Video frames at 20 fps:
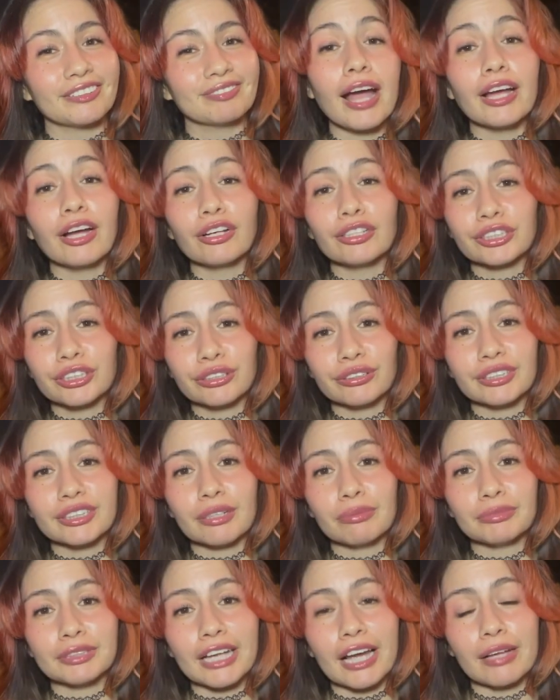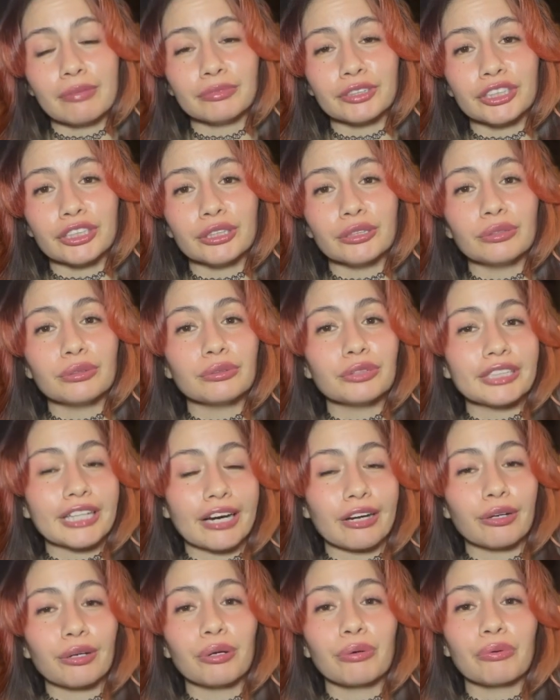I also sometimes do
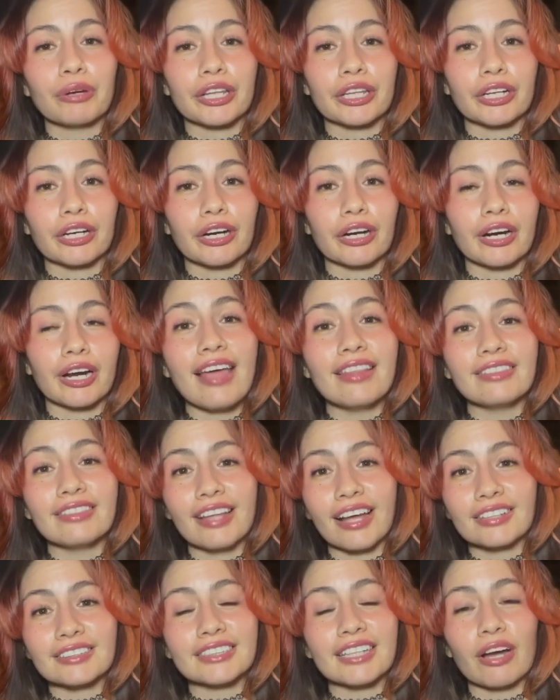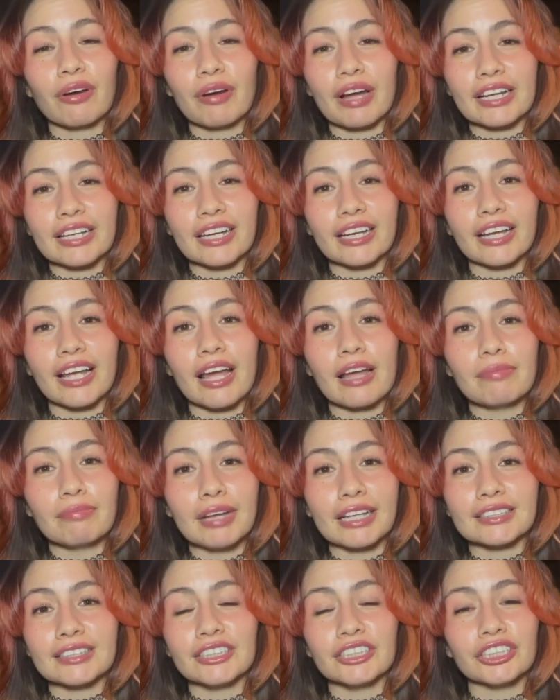tarot with her, and that's how I can get
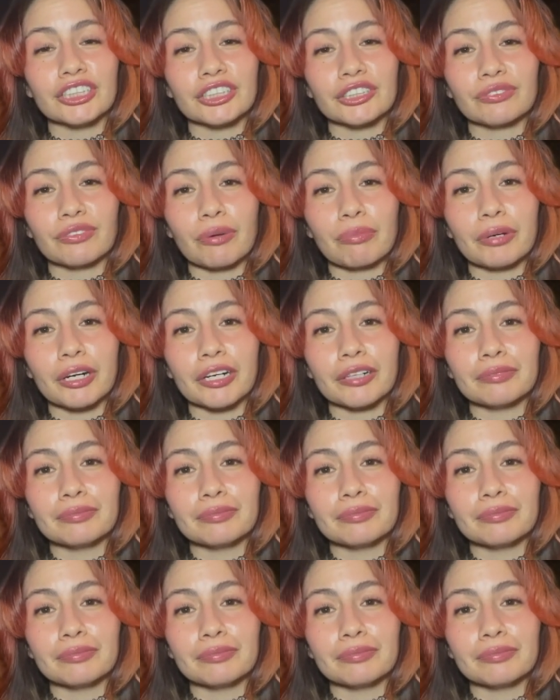messages from her.